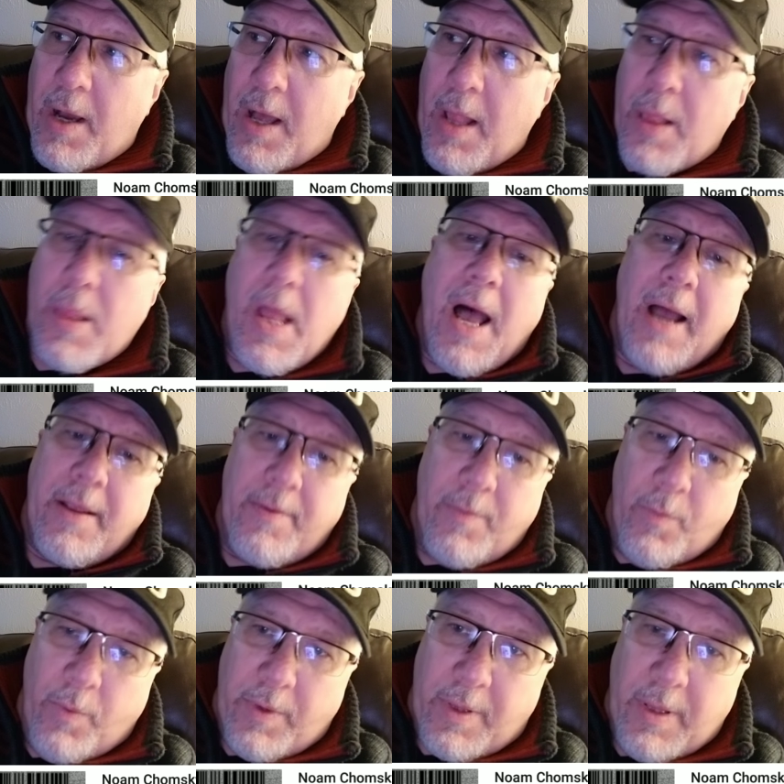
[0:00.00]
a
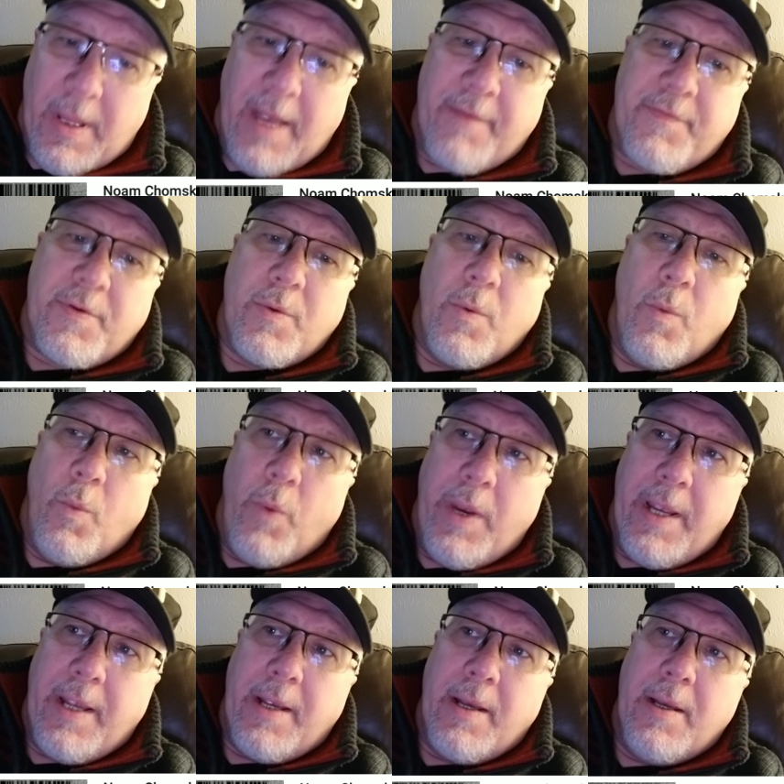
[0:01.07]
lot with
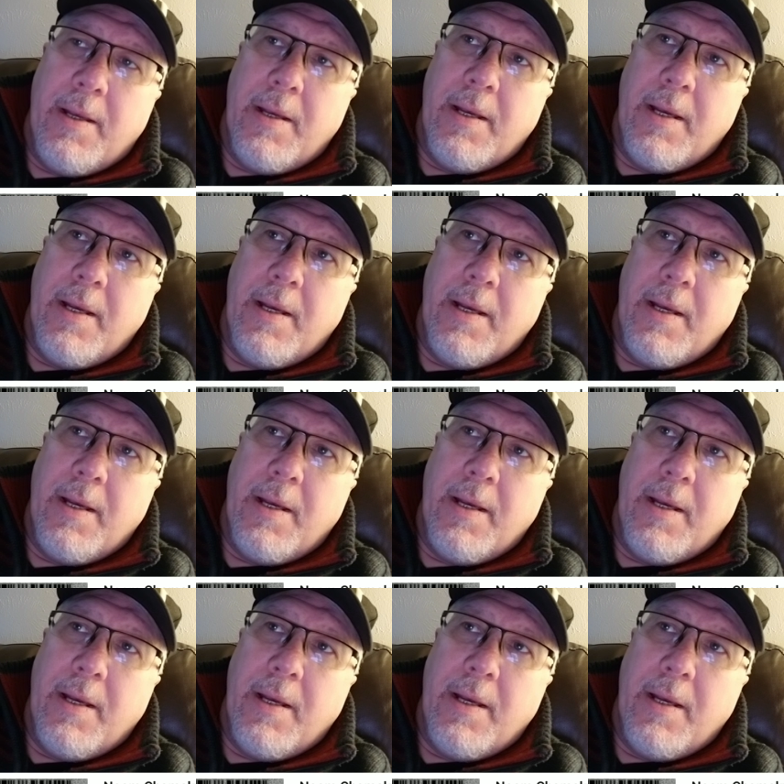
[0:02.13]
left-wing